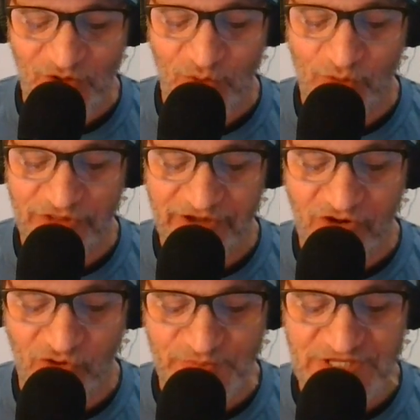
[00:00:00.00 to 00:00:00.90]
where the
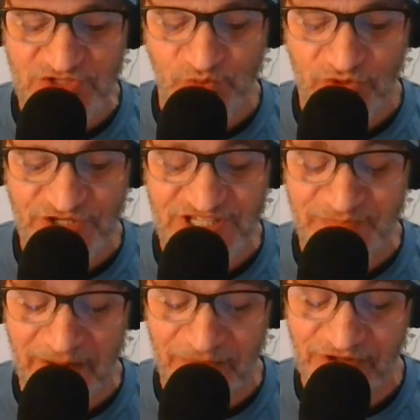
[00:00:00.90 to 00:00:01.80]
corpses were
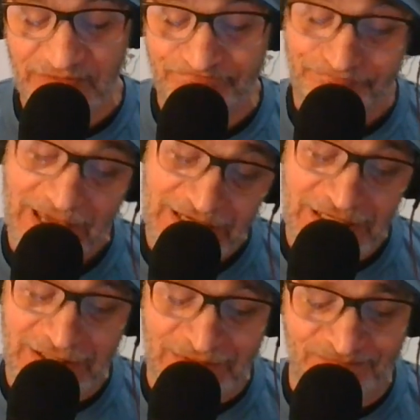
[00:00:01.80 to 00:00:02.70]
dismembered and
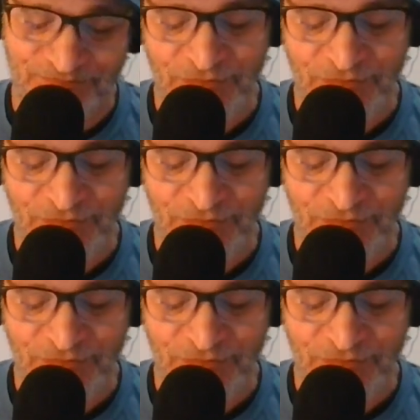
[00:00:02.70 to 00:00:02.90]
eaten.